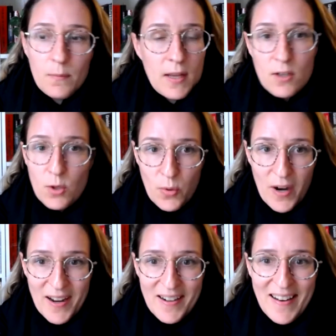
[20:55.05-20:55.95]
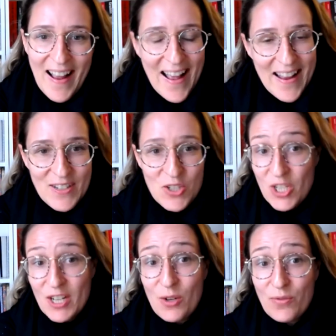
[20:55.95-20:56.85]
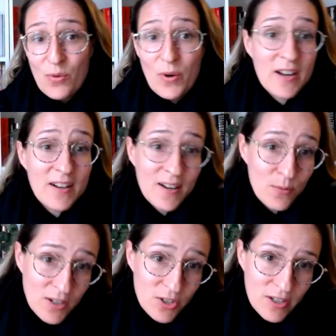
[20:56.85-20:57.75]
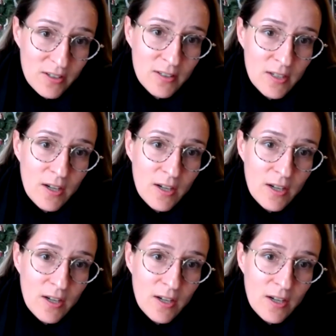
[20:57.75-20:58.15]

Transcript: in Ukraine and cheer for it in Russia,